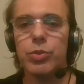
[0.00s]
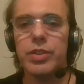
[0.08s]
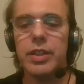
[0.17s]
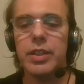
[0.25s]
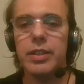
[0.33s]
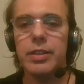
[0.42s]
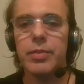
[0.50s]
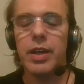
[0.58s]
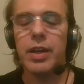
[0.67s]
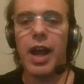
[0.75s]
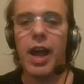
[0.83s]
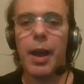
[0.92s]
the
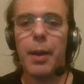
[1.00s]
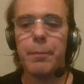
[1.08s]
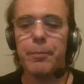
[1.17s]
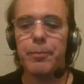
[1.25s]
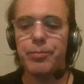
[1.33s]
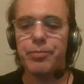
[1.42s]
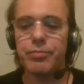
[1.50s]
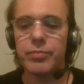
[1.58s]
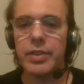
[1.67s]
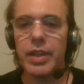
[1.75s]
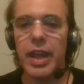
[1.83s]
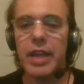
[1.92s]

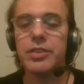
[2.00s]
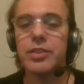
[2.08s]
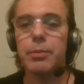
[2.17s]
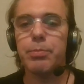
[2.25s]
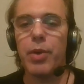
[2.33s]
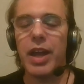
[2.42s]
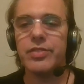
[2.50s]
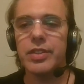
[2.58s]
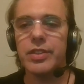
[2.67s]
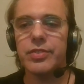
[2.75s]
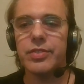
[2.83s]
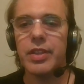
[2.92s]

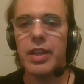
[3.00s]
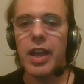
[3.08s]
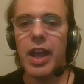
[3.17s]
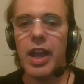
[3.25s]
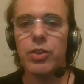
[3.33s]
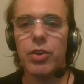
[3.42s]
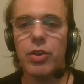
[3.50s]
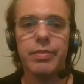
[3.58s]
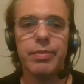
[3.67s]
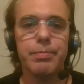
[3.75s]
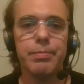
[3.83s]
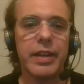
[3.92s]
enterprises and all
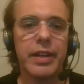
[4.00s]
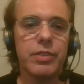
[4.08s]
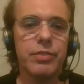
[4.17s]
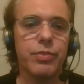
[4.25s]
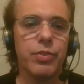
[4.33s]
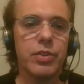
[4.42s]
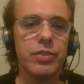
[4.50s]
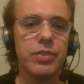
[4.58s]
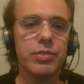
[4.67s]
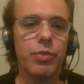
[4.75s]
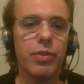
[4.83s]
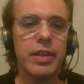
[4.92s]
the market
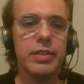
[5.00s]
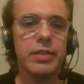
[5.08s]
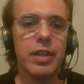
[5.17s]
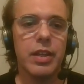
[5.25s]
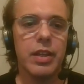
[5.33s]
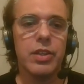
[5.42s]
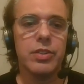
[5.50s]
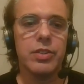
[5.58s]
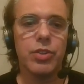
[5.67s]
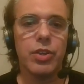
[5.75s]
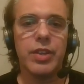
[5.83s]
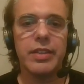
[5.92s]
forces, right?
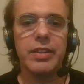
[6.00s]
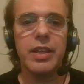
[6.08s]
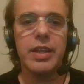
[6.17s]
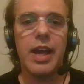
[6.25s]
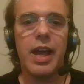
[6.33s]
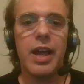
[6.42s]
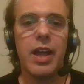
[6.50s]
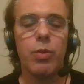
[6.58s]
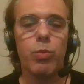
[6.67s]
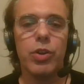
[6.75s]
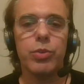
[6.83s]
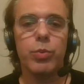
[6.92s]
So the idea
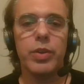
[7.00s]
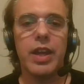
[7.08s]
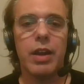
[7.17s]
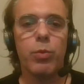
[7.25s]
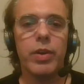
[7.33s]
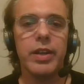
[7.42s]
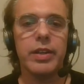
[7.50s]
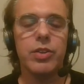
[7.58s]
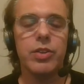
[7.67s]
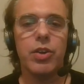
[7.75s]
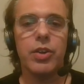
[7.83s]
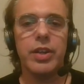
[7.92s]
and what we are
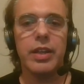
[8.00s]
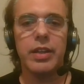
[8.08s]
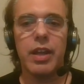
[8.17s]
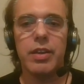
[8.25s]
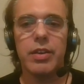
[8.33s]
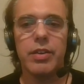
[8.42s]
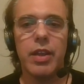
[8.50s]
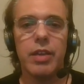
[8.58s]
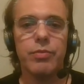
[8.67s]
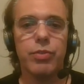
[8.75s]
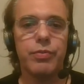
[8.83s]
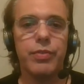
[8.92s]
working on
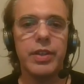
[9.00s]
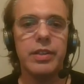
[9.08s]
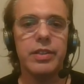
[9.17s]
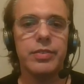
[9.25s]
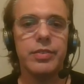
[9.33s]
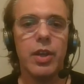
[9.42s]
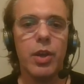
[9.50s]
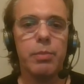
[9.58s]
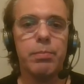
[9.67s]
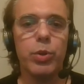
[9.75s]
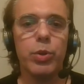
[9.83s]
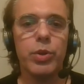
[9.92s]
and fulfill is
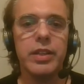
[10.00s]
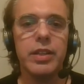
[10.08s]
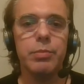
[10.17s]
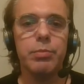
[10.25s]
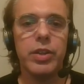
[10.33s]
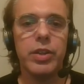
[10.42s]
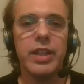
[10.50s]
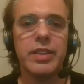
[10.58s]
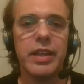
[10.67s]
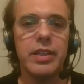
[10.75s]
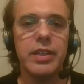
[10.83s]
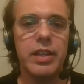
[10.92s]
plugging in
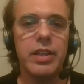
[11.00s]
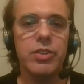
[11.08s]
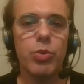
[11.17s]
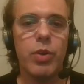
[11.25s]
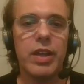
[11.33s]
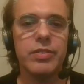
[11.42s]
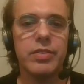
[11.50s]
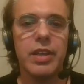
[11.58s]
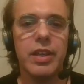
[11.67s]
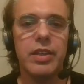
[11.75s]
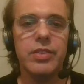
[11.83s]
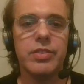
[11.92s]
monetary issuance
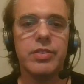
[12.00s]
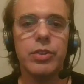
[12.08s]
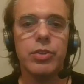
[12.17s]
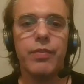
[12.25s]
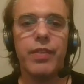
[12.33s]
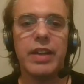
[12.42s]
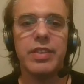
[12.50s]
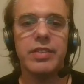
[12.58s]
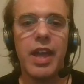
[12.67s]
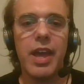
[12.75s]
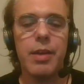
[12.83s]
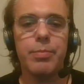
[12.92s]
instead of as a
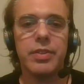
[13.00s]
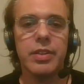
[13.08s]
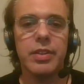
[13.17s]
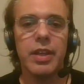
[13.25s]
debt,